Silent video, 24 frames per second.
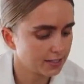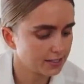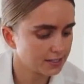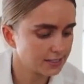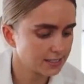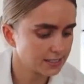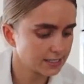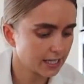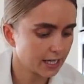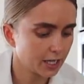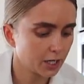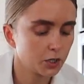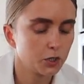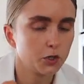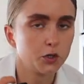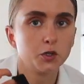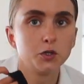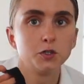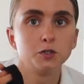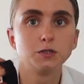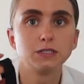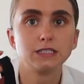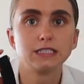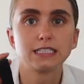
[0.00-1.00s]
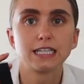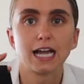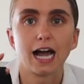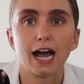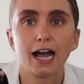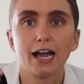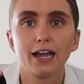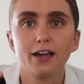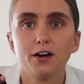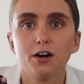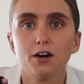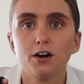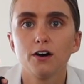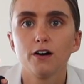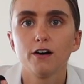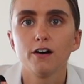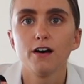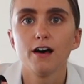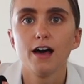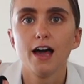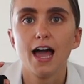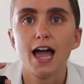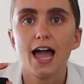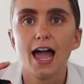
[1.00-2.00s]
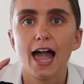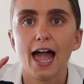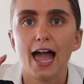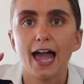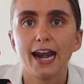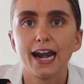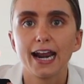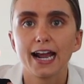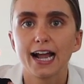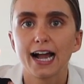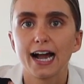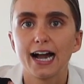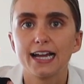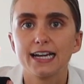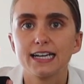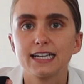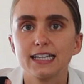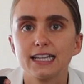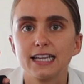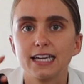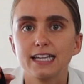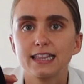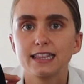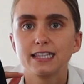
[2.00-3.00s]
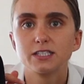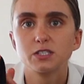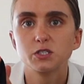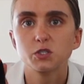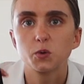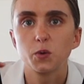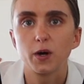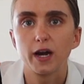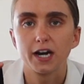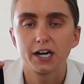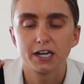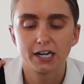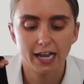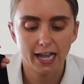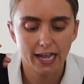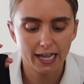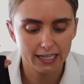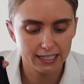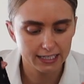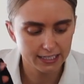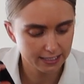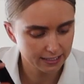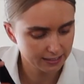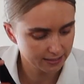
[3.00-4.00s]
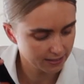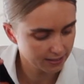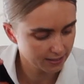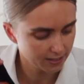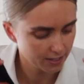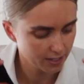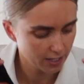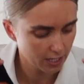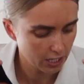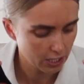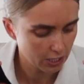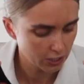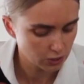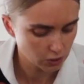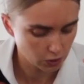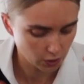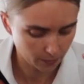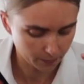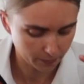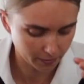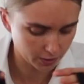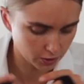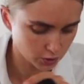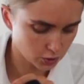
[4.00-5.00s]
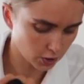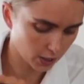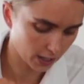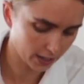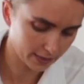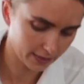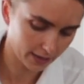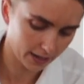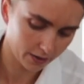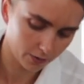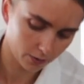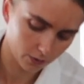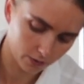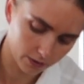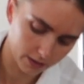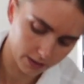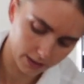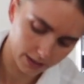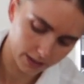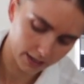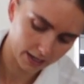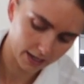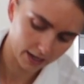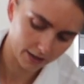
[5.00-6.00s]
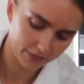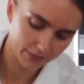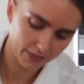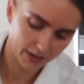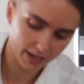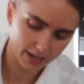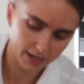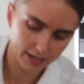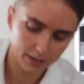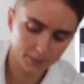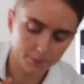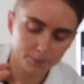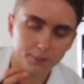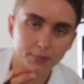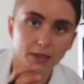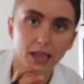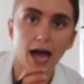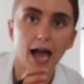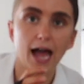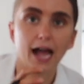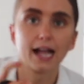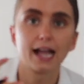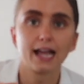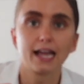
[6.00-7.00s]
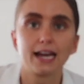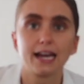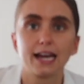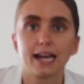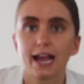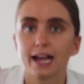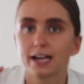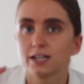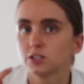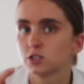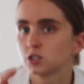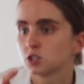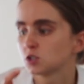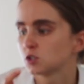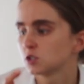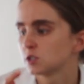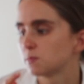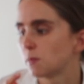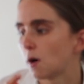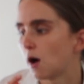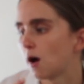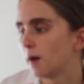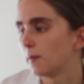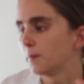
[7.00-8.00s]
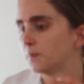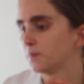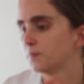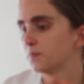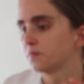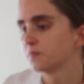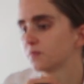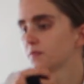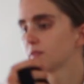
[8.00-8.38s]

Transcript: This is like a new style and I kind of like the square neck so I'm gonna try that on and I got that in black in an extra small.